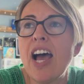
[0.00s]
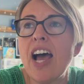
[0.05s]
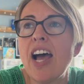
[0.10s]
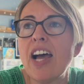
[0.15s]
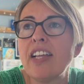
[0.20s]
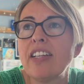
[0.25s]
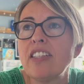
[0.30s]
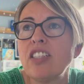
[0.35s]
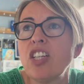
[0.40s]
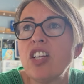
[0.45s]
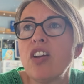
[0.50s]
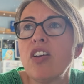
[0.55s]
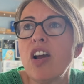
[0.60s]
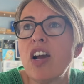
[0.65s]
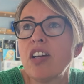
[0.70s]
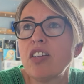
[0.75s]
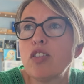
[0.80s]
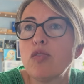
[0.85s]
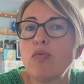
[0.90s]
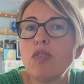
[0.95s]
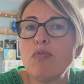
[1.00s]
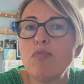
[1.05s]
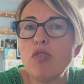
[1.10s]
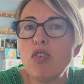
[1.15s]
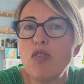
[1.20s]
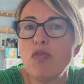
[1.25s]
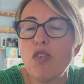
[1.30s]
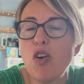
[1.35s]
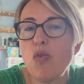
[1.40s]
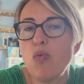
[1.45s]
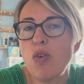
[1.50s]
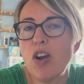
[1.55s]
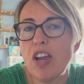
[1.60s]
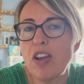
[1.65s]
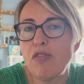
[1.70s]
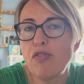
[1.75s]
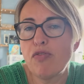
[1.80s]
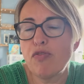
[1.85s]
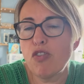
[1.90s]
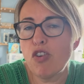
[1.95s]
And, you know, as we move
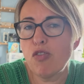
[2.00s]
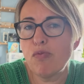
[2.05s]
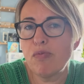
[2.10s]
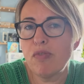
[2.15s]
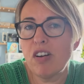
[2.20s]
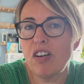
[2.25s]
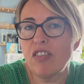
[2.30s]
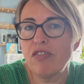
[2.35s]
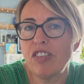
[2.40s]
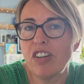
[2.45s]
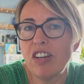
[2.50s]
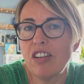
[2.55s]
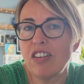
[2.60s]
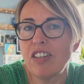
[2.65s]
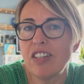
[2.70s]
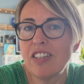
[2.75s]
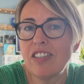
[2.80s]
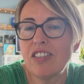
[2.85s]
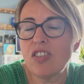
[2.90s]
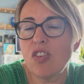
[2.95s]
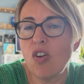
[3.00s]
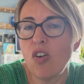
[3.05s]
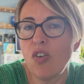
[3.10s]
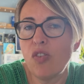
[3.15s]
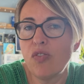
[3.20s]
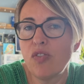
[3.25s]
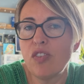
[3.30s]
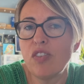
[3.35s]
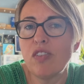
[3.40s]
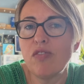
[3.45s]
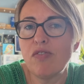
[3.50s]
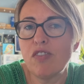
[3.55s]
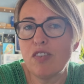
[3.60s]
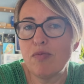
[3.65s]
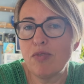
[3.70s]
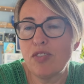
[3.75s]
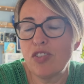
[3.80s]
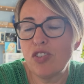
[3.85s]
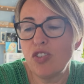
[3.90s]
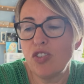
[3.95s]
away from our reliance on the
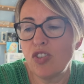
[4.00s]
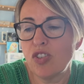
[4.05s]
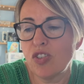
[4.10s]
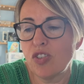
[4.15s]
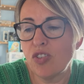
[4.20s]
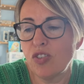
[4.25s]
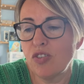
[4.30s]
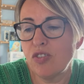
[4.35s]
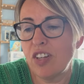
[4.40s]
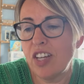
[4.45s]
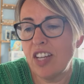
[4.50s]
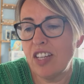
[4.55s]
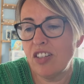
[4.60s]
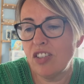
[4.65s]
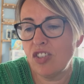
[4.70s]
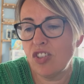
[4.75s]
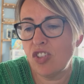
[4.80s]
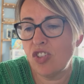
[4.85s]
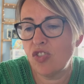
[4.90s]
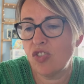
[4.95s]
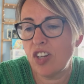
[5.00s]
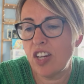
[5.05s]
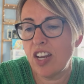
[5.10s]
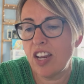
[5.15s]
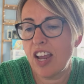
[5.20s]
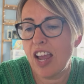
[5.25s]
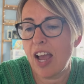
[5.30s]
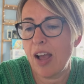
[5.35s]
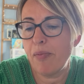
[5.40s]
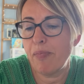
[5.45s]
pharmaceutical industry,